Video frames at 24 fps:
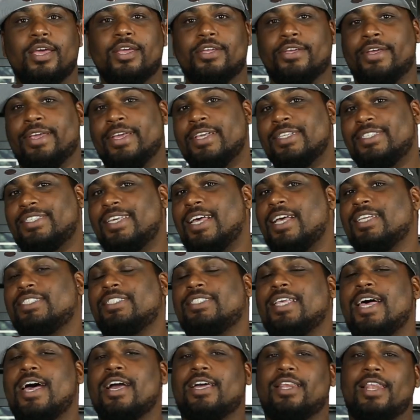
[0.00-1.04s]
Your inside
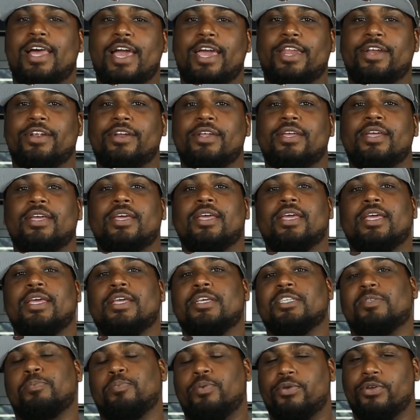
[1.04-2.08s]
sock liner
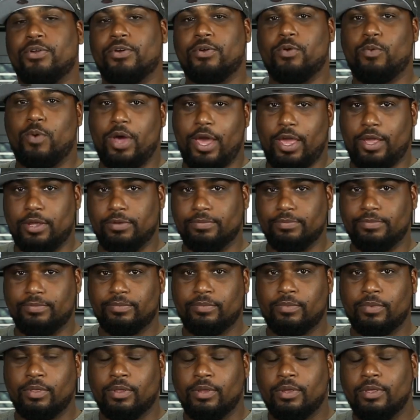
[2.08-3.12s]
is pure white.
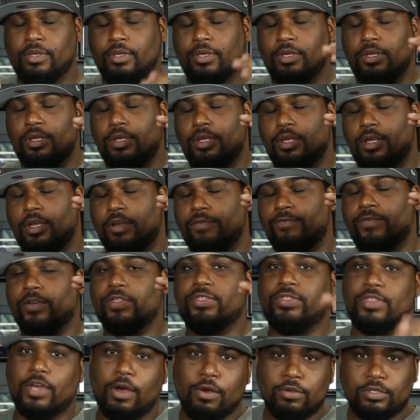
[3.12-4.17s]
For
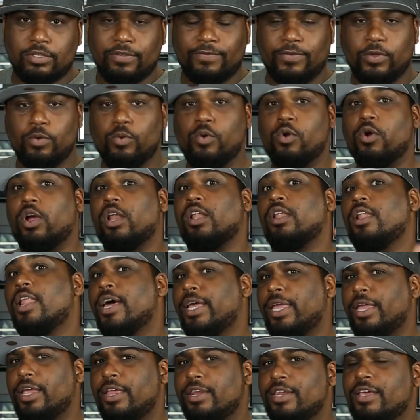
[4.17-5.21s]
those of you who are
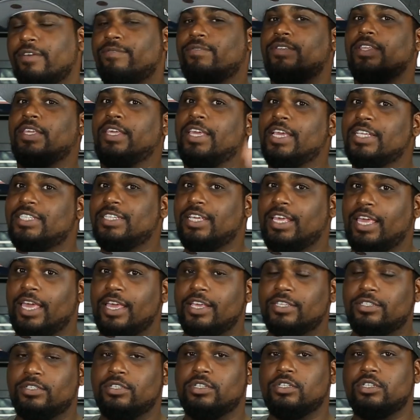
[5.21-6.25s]
lucky enough to get your
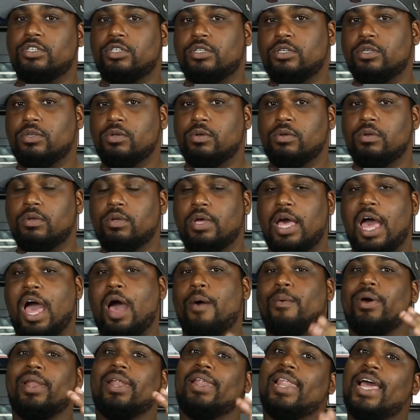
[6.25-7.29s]
hands on this shoe,
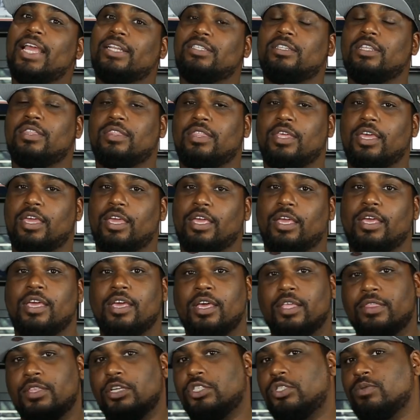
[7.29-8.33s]
I would like to think
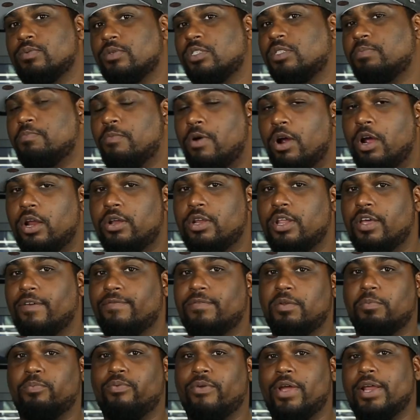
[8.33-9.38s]
that you were smart
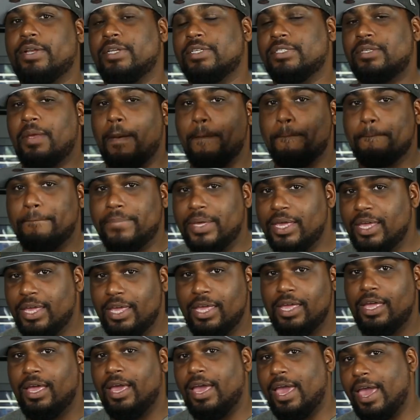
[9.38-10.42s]
enough to practice
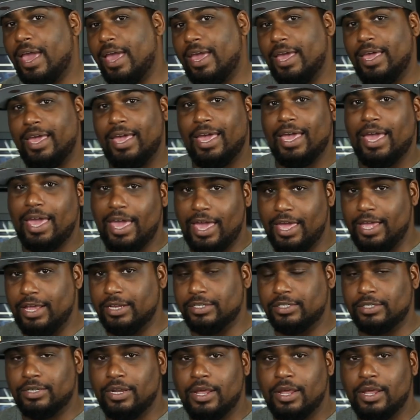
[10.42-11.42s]
PAH.